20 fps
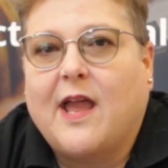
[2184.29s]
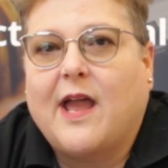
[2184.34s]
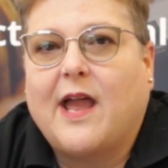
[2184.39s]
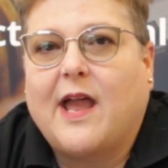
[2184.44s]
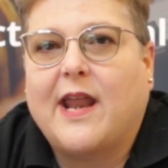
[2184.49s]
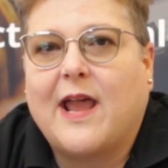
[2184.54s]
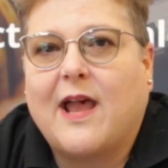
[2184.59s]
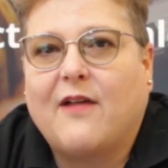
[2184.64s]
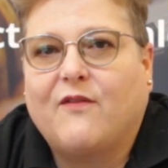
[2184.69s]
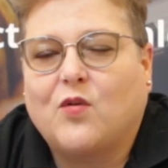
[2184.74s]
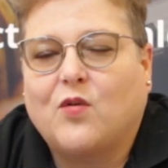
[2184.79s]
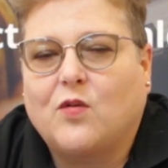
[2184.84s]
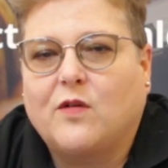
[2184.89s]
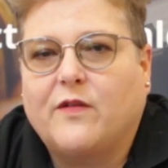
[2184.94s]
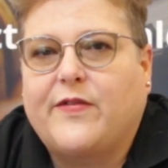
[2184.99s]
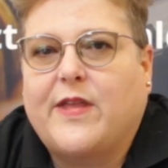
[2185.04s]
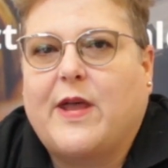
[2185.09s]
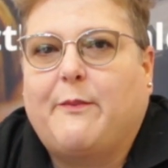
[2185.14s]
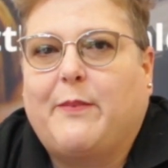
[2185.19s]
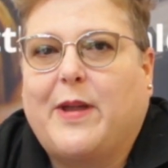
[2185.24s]
and have all
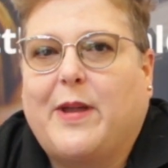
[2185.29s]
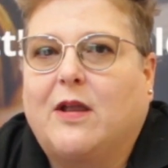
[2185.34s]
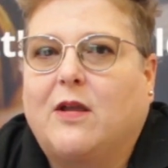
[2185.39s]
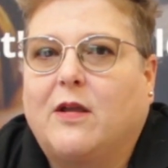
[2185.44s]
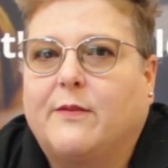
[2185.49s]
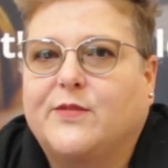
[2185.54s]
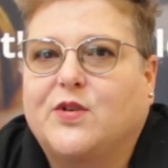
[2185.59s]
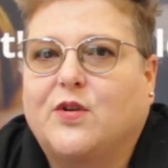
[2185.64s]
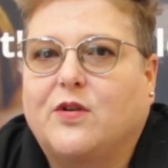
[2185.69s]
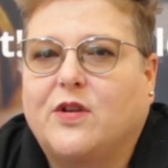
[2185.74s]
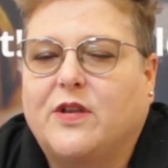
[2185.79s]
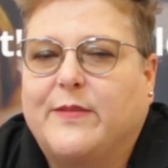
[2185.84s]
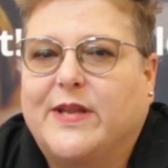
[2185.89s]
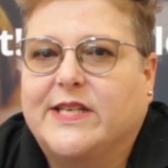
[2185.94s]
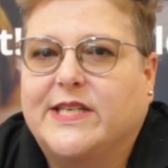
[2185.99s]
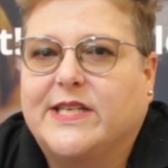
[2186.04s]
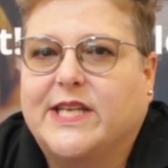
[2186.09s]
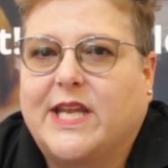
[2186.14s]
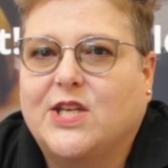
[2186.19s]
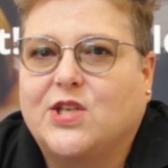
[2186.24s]
of that backup
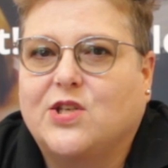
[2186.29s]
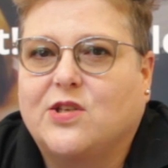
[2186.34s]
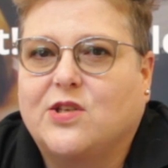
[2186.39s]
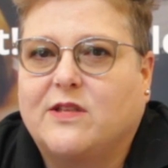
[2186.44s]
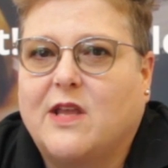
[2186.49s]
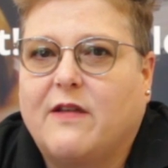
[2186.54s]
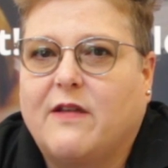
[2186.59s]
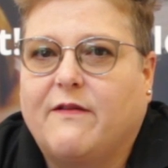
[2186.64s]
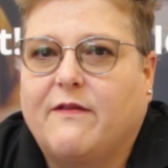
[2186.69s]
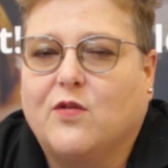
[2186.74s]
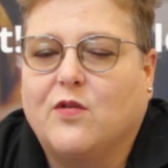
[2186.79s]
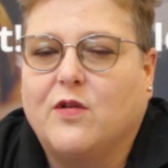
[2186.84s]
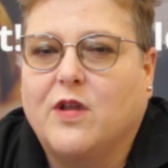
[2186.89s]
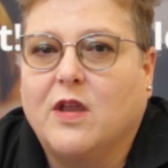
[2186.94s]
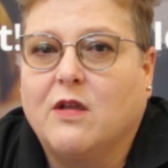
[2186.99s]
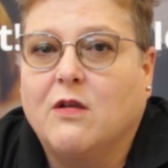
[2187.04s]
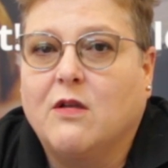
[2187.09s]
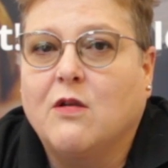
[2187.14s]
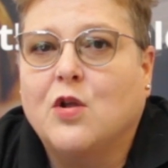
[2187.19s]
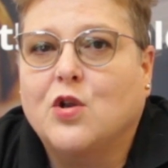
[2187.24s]
documentation there for
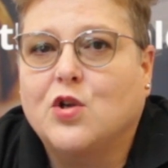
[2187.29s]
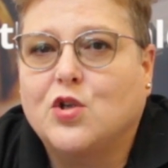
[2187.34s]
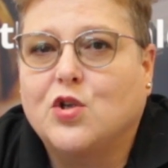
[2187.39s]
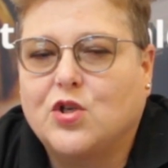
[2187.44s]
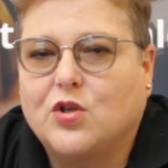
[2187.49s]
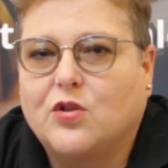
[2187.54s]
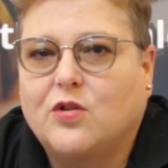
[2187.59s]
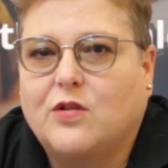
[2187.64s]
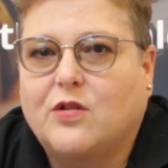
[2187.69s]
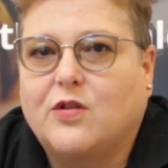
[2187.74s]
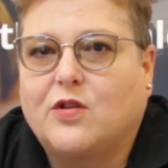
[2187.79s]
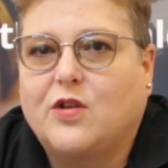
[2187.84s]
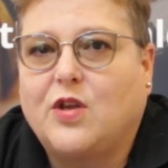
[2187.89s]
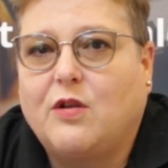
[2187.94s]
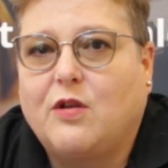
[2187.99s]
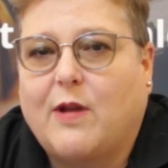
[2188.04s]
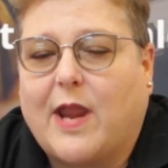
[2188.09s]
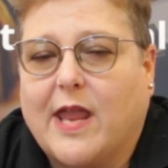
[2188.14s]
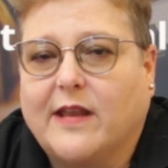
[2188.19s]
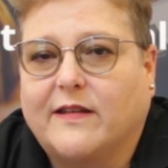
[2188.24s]
you should
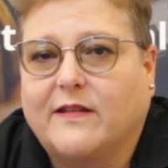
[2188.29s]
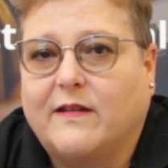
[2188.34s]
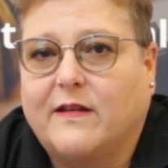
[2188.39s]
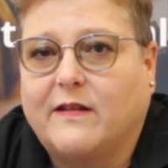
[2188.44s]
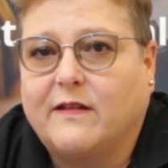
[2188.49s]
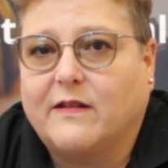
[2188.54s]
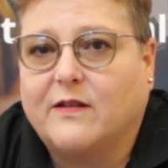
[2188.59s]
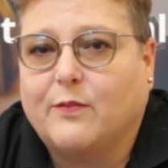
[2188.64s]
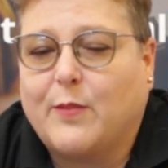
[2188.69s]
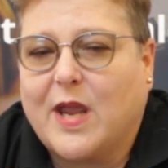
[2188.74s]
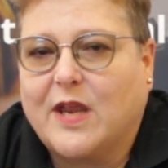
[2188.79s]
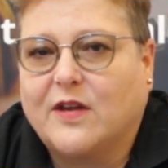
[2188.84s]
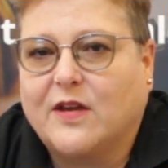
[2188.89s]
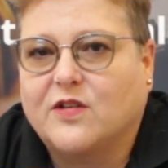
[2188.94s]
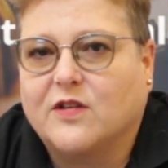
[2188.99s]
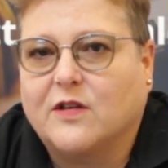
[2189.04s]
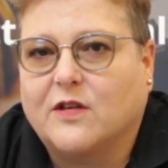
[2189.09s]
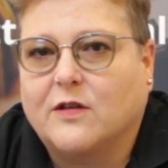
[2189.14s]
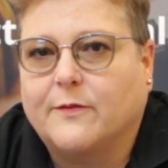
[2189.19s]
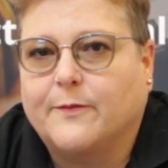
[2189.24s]
you get an
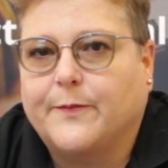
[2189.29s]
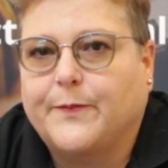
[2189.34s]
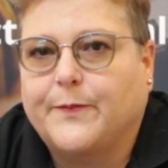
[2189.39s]
inspection.